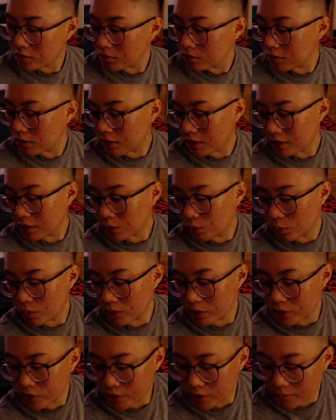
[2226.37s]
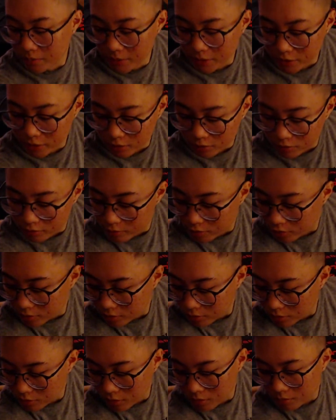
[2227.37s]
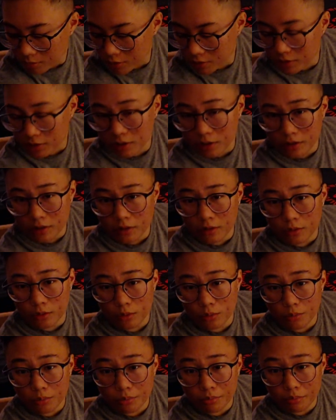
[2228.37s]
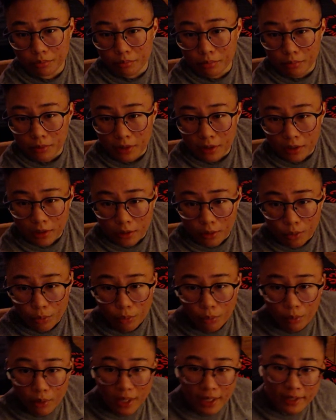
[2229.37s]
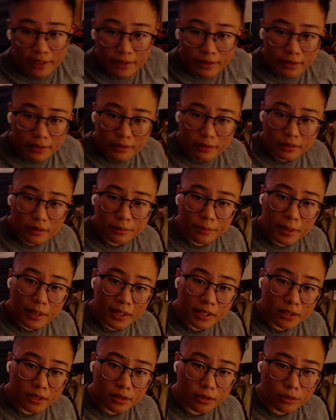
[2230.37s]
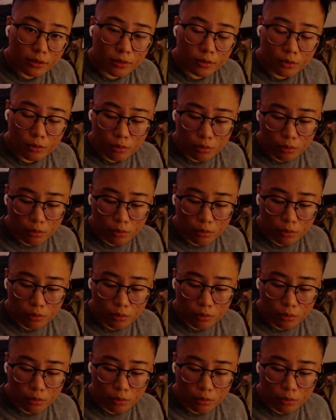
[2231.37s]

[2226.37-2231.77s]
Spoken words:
I question myself too. I'm just like, why am I here?